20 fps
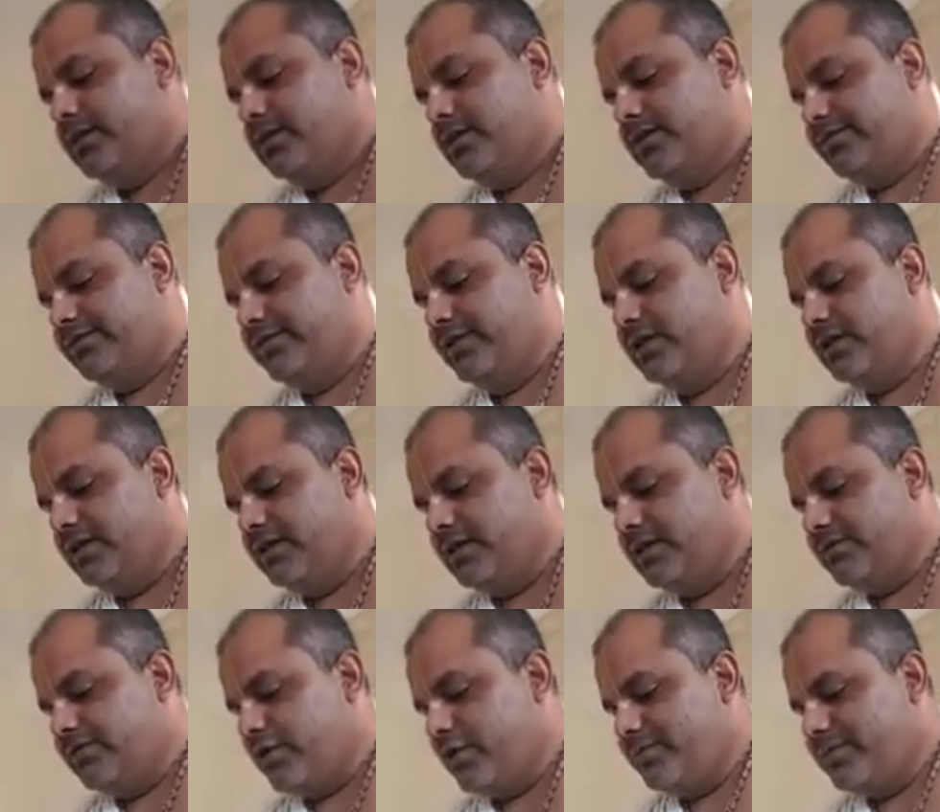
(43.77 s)
Then
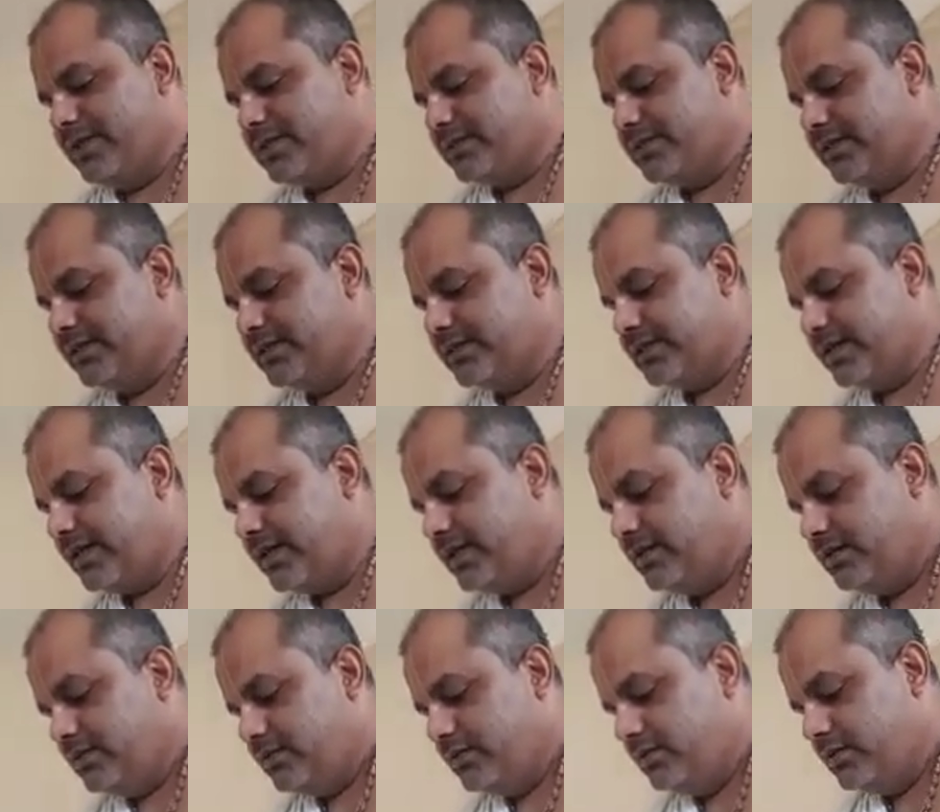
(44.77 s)
further, Prabhupada says
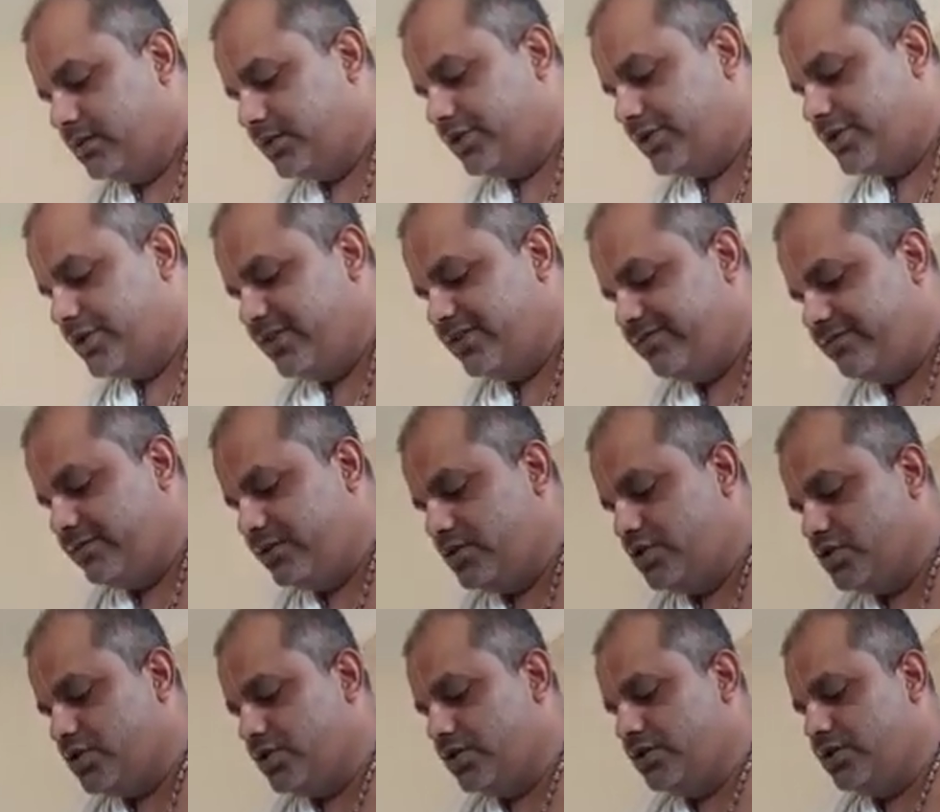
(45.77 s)
that the chief
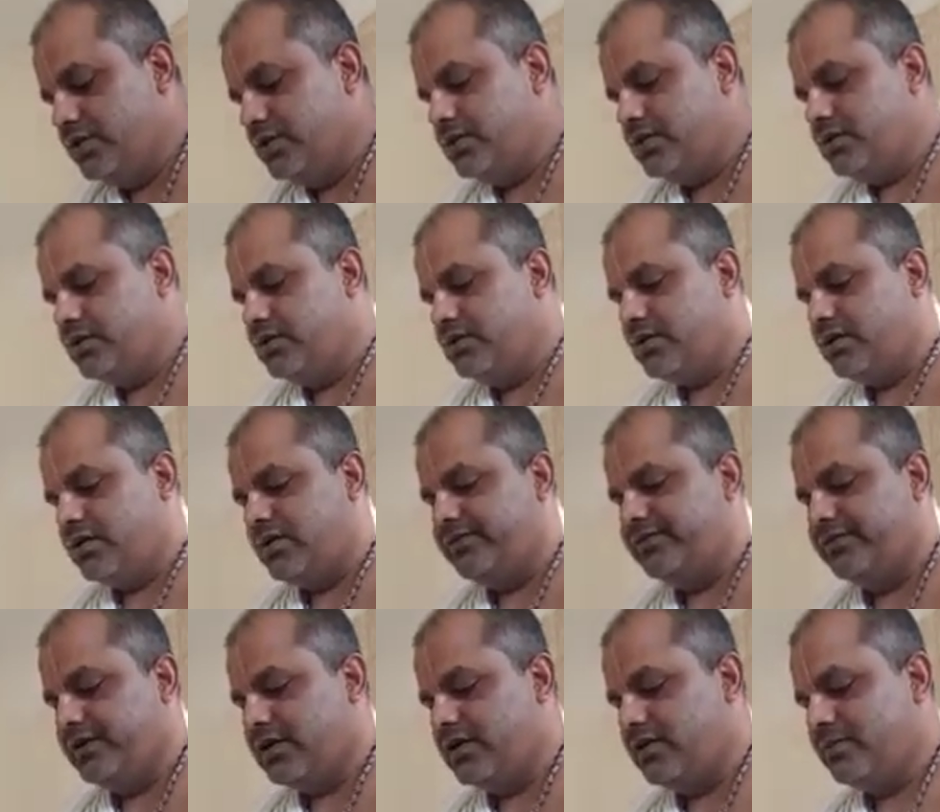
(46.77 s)
engineer
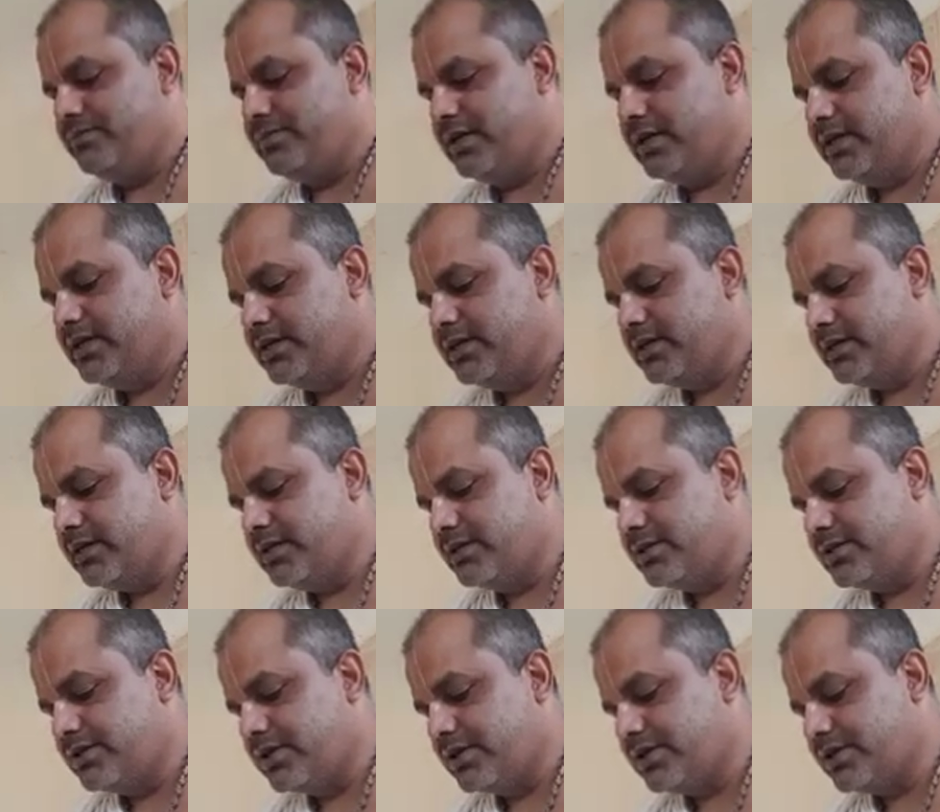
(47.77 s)
of a complicated
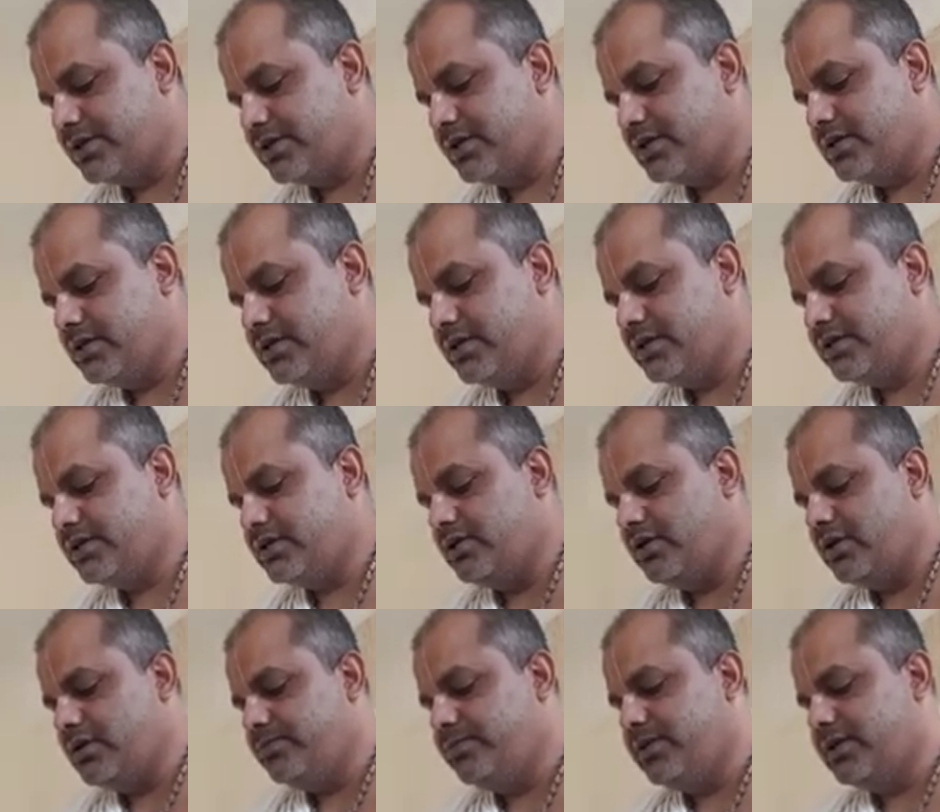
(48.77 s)
construction does
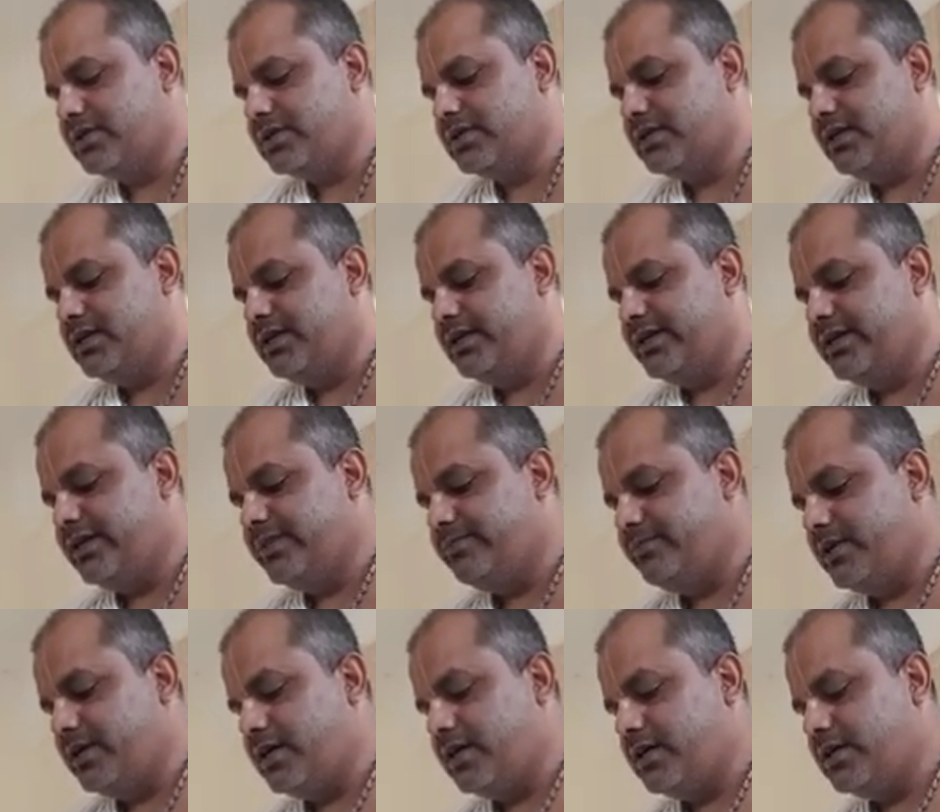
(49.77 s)
not personally
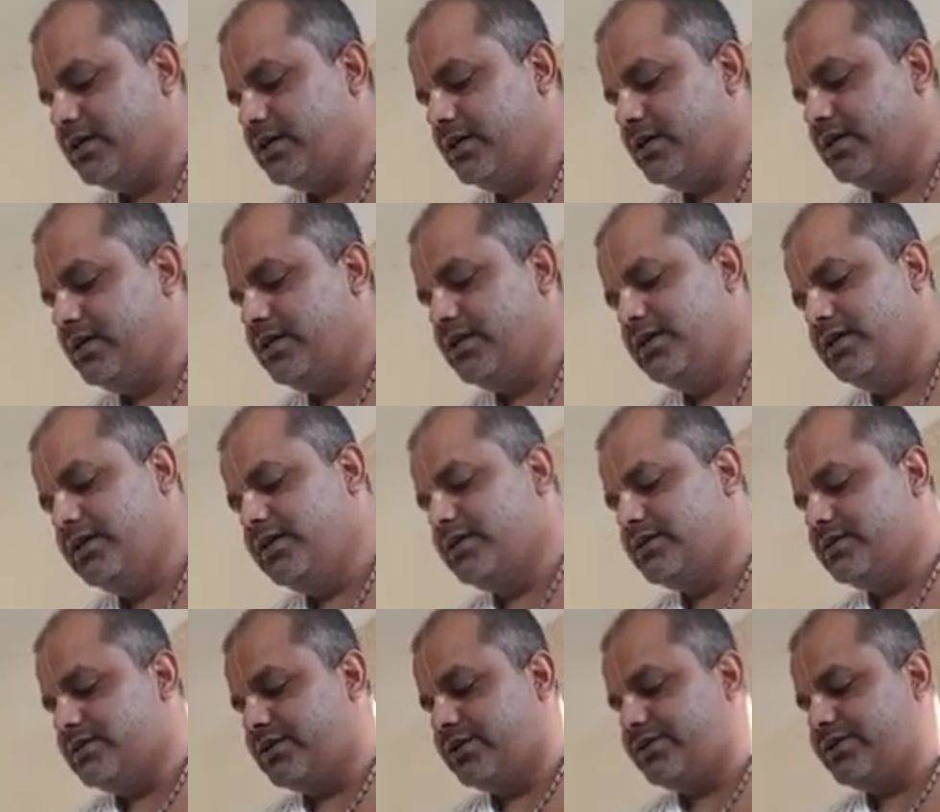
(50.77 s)
take part in the
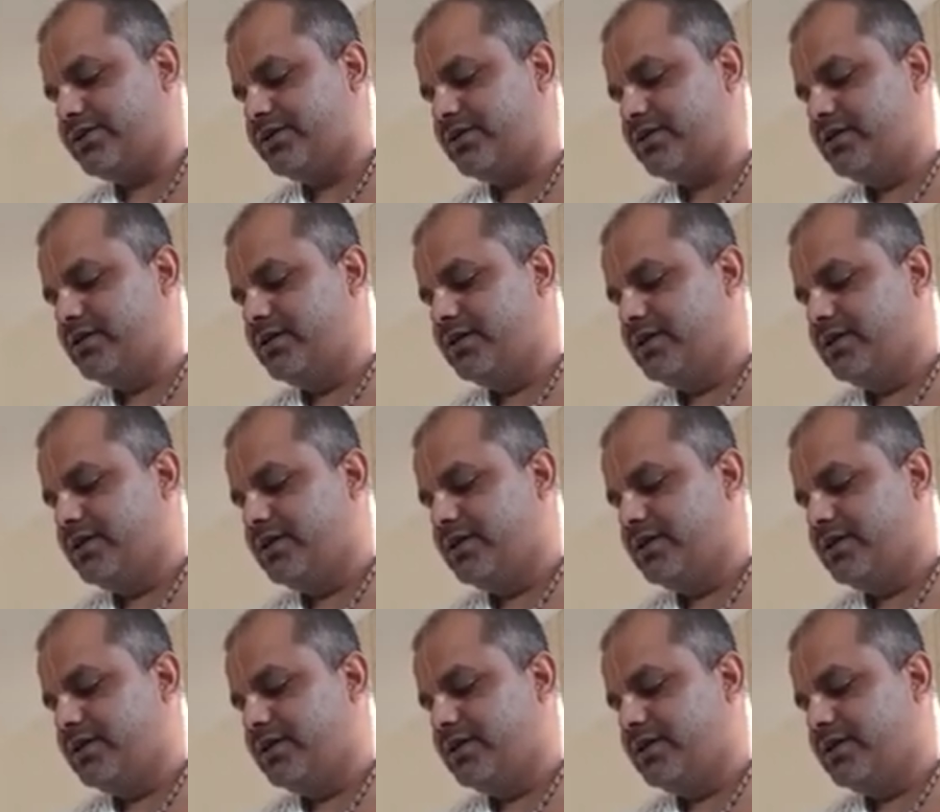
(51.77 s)
construction,